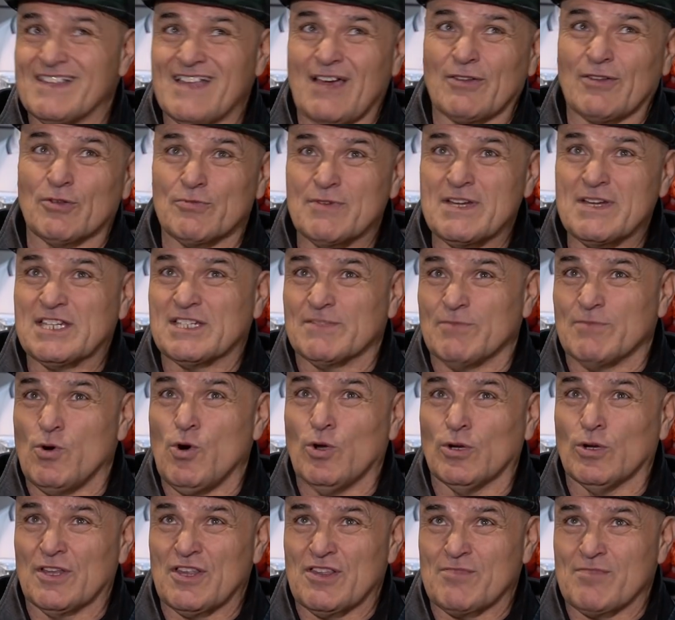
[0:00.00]
He's out of the reach of
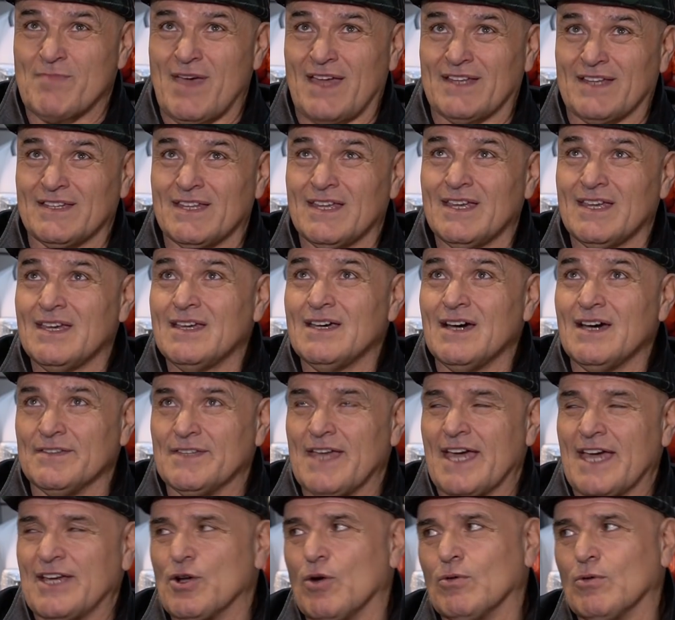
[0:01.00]
all these men,
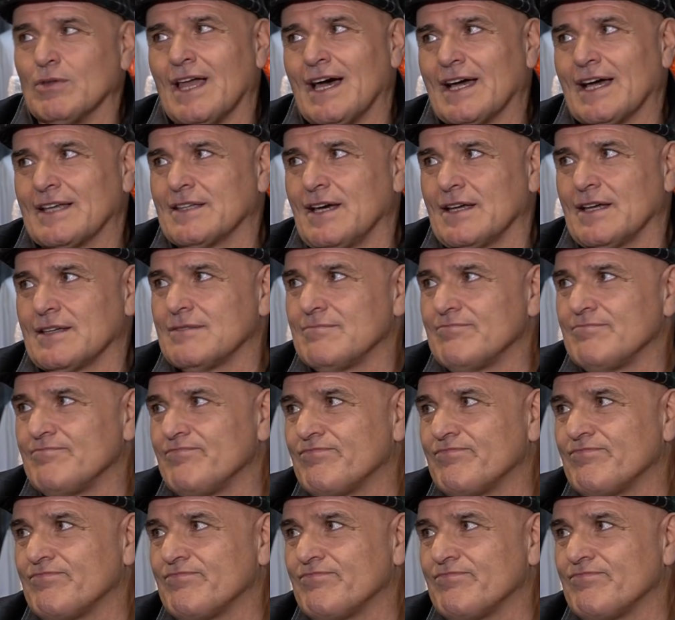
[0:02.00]
and they don't like that.